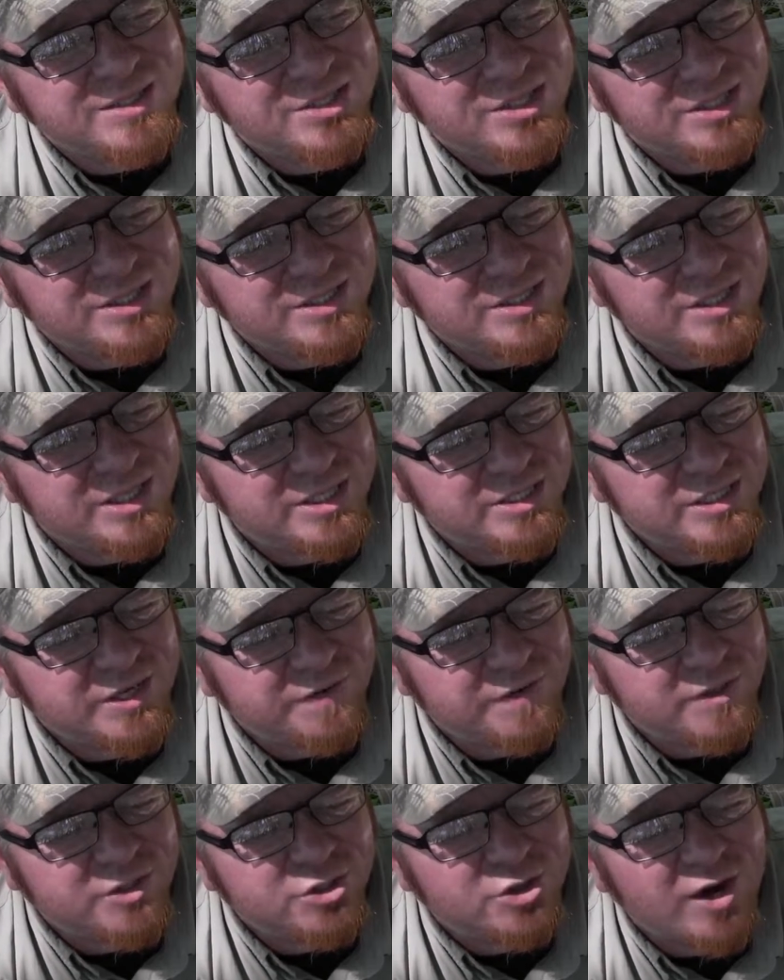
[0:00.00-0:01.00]
just
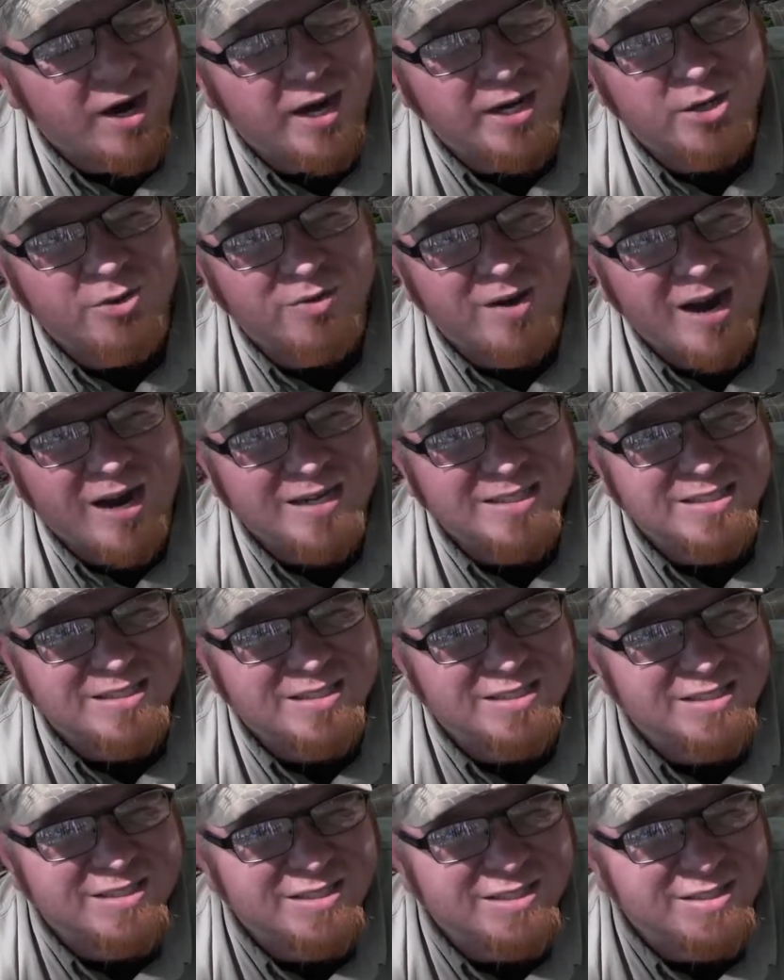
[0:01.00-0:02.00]
different dried
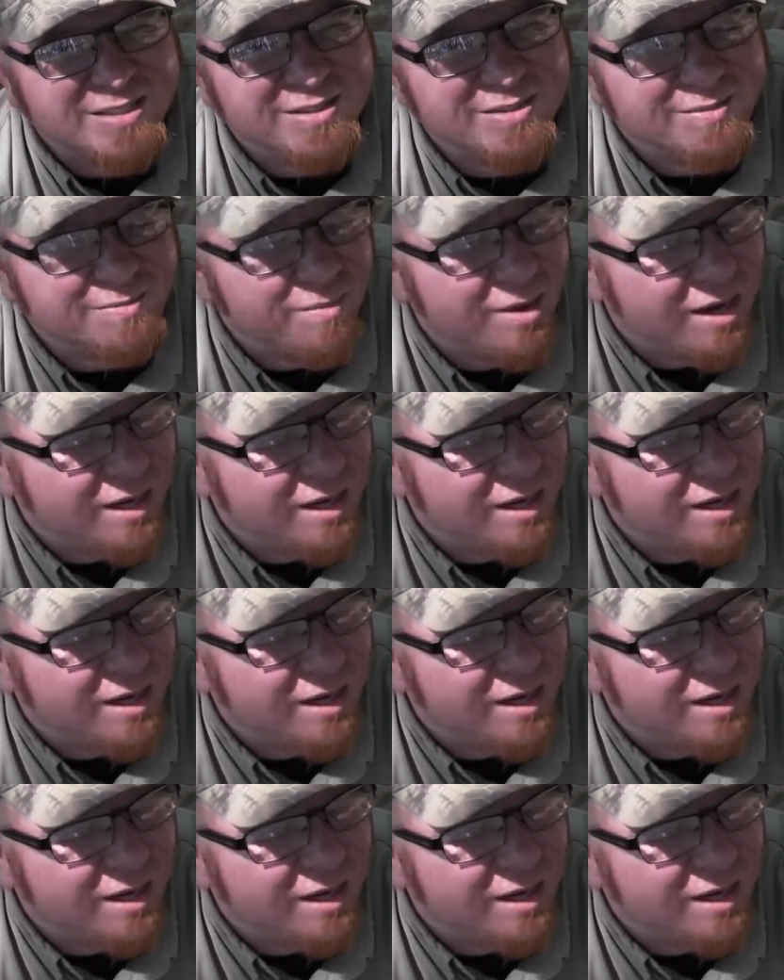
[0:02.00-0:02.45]
grasses and